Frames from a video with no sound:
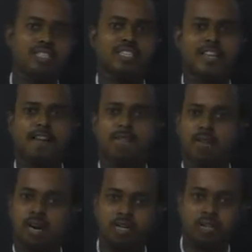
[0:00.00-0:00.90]
signal
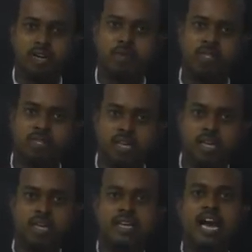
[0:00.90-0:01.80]
and second one is
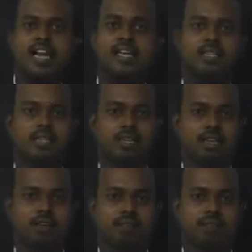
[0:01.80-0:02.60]
a carrier signal.